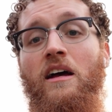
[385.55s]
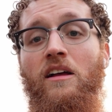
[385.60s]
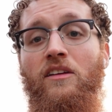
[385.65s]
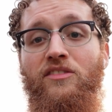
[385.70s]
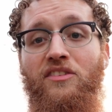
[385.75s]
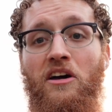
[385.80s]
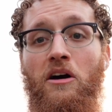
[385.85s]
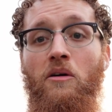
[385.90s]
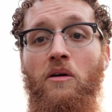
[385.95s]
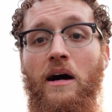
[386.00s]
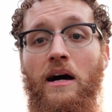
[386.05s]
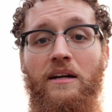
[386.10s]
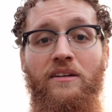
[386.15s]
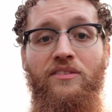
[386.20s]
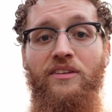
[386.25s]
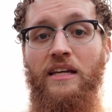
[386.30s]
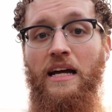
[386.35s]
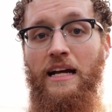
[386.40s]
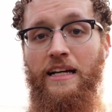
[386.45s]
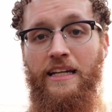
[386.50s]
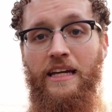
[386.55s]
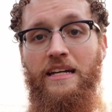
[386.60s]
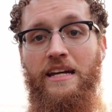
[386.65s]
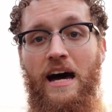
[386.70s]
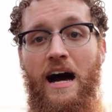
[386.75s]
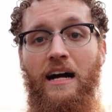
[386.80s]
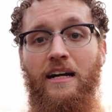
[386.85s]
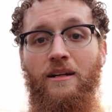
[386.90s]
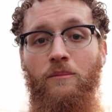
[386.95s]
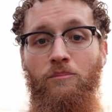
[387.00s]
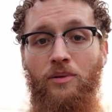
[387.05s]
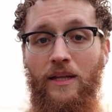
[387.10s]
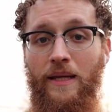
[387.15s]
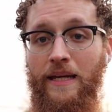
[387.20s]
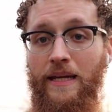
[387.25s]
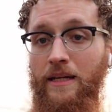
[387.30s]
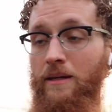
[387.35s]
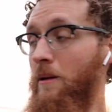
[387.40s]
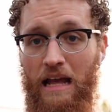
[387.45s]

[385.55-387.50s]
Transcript: So honestly, I cannot complain.